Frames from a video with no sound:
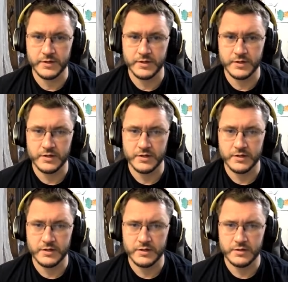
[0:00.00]

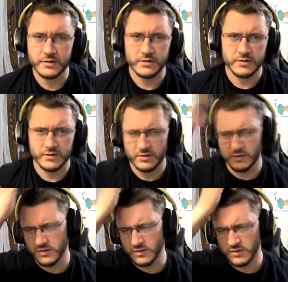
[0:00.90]

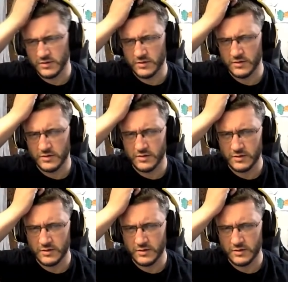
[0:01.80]
[no speech]